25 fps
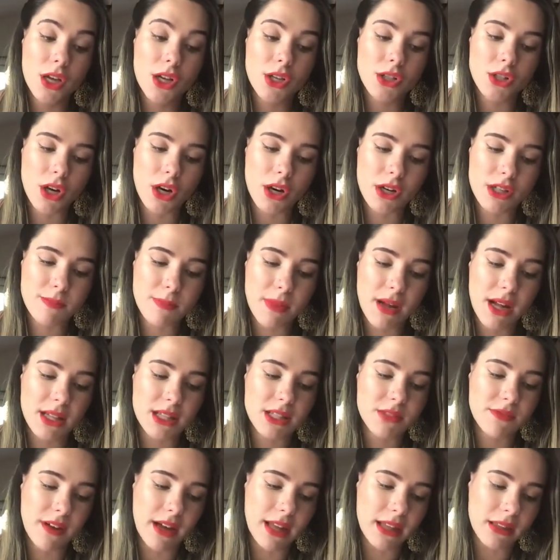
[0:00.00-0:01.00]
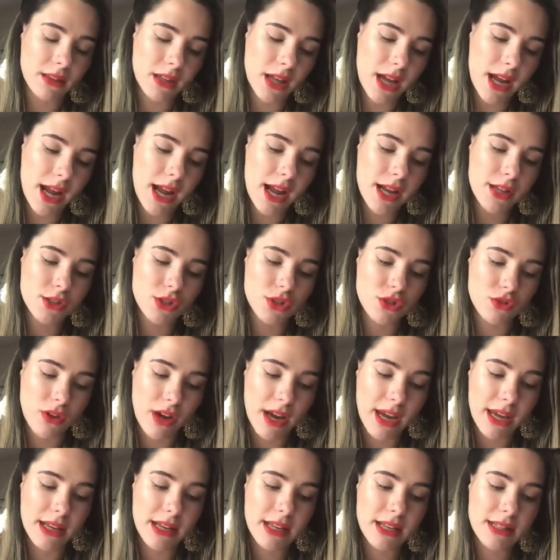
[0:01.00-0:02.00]
dark spots, fine lines,
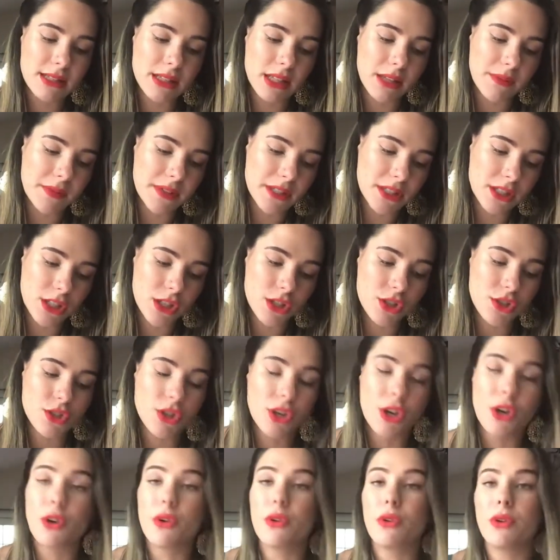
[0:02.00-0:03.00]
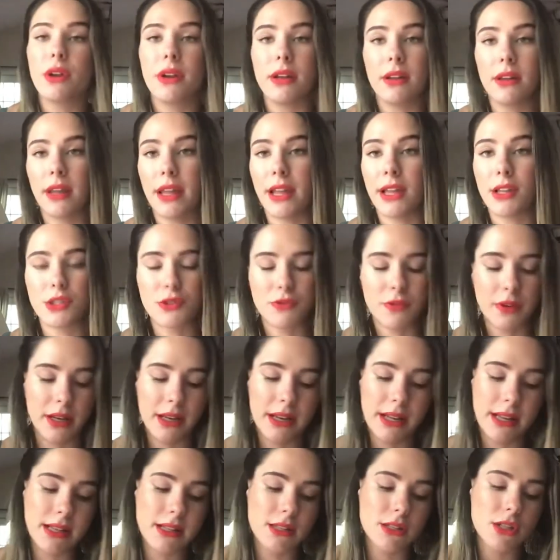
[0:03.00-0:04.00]
dryness, even skin tone, enhance
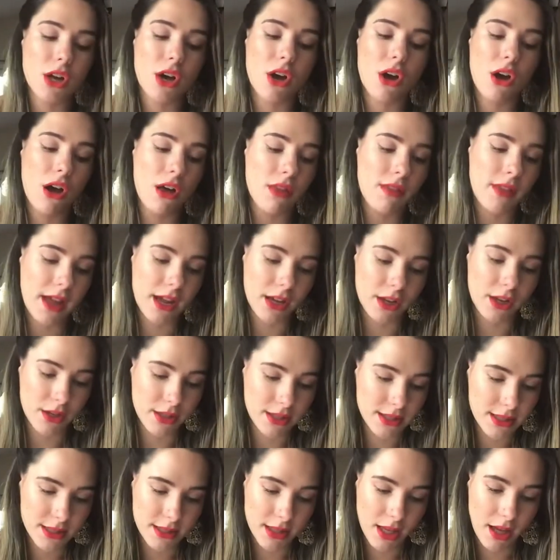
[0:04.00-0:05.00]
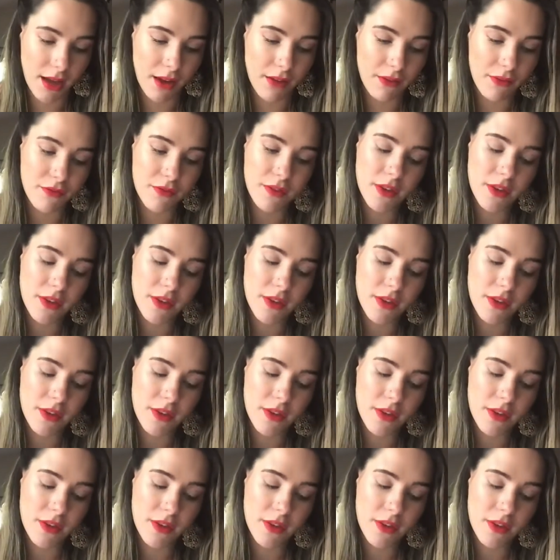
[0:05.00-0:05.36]
radiance, all that good stuff.